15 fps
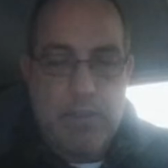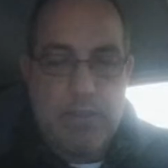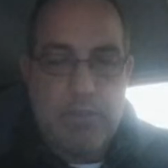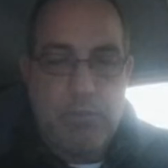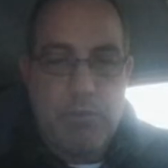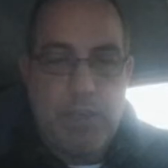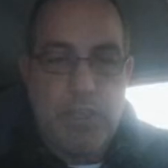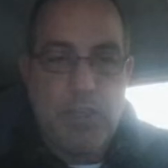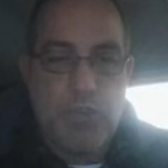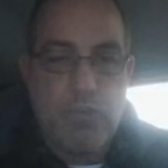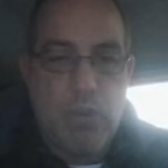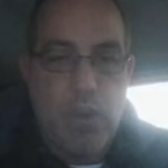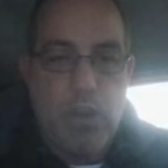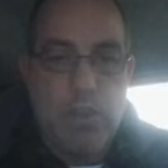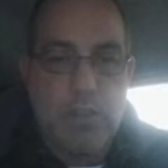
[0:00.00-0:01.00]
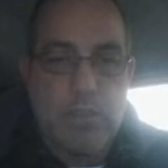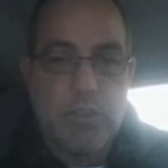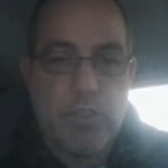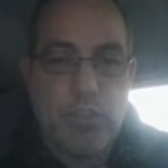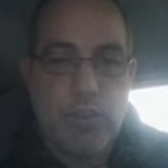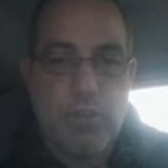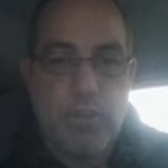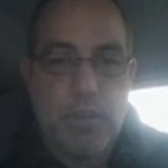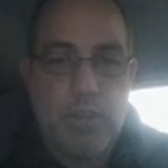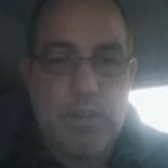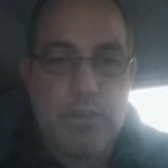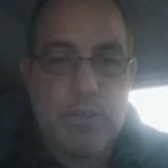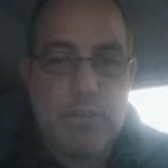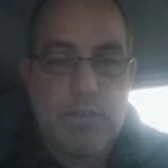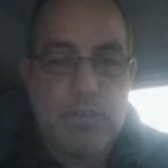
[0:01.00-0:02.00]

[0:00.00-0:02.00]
I wonder if I can draw this and show you guys.